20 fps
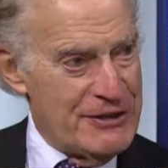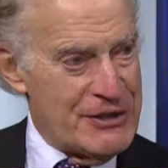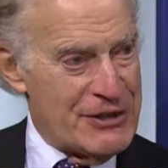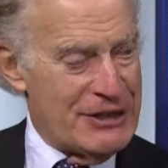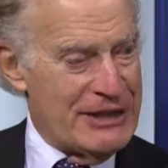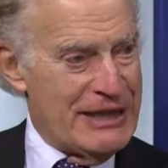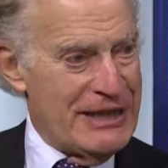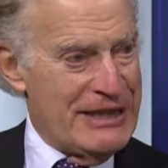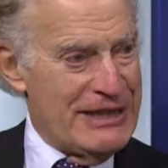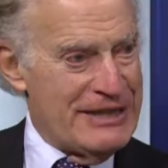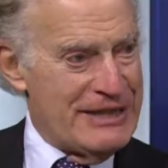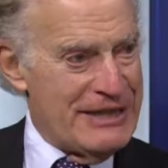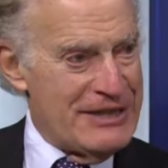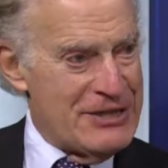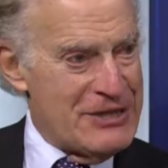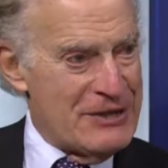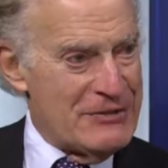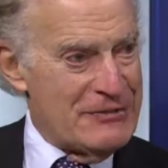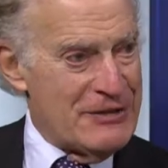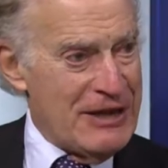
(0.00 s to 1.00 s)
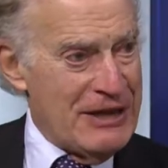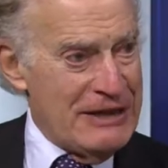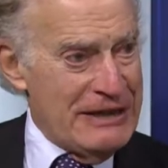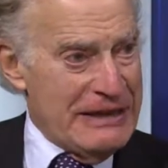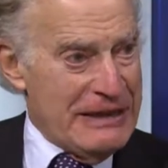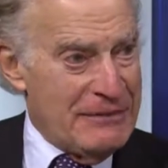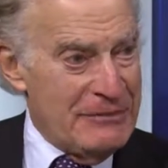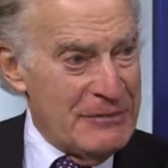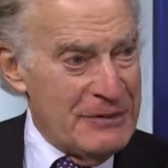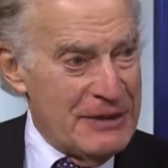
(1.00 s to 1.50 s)
Janine di
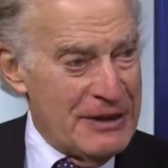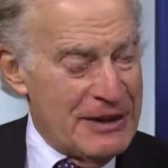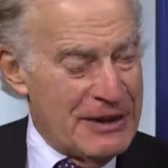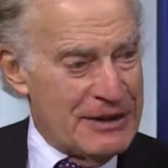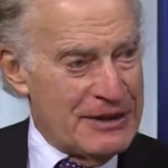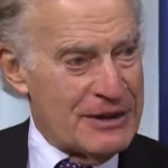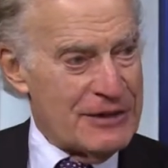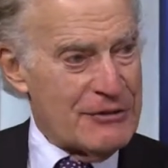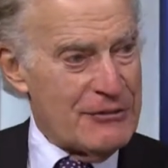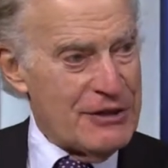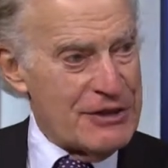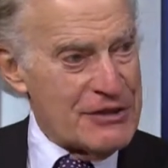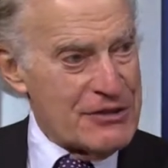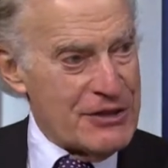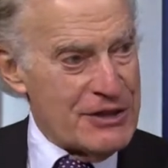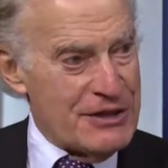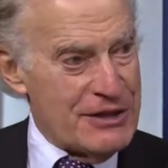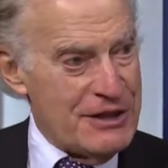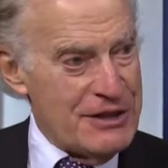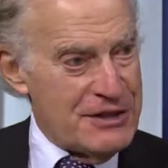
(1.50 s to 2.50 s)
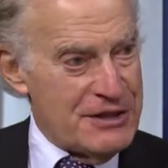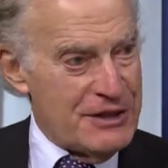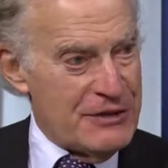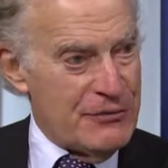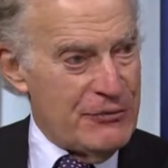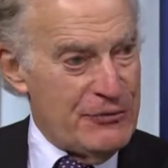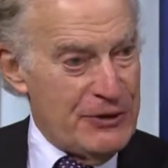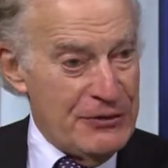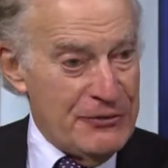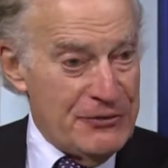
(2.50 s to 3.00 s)
Giovanni. And the question is, in
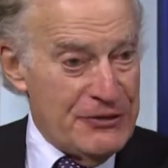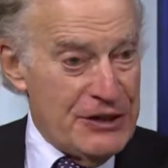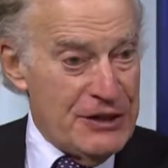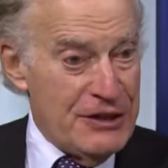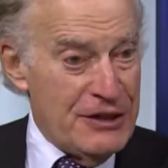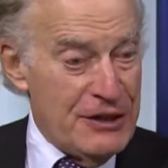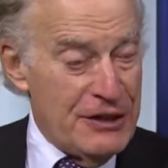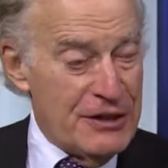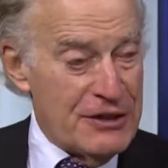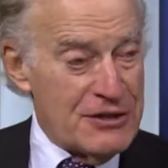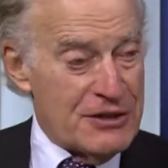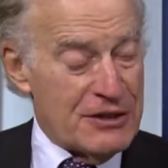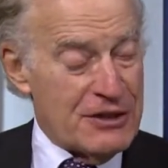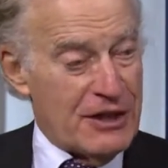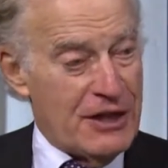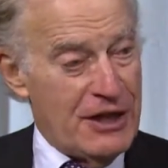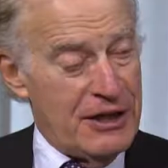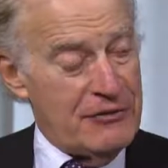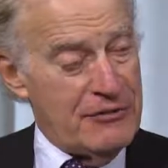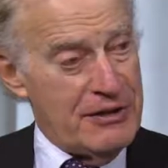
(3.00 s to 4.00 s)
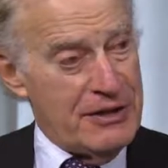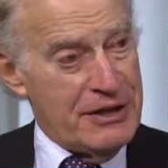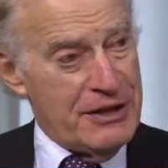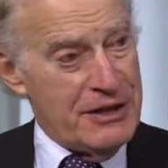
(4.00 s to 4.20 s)
50 years, in 100